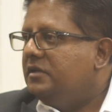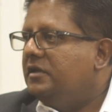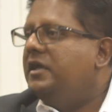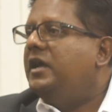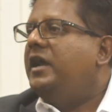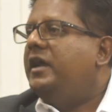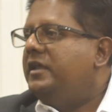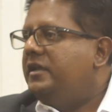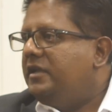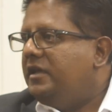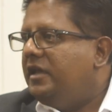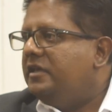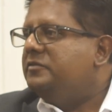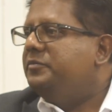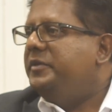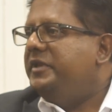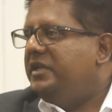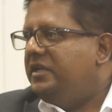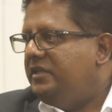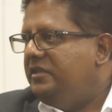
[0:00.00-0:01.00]
Guyana has
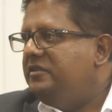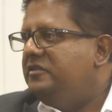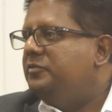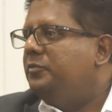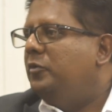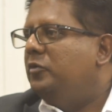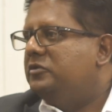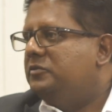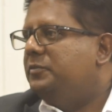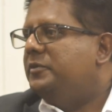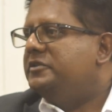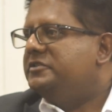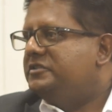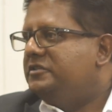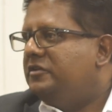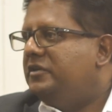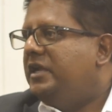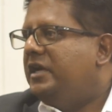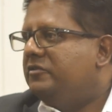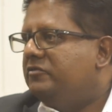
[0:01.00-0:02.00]
been lead spokesperson
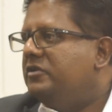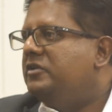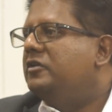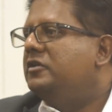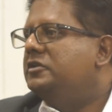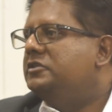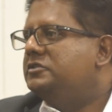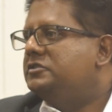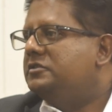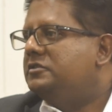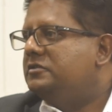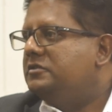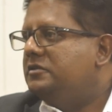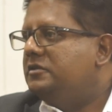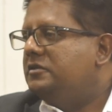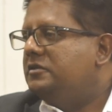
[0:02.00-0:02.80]
on agriculture.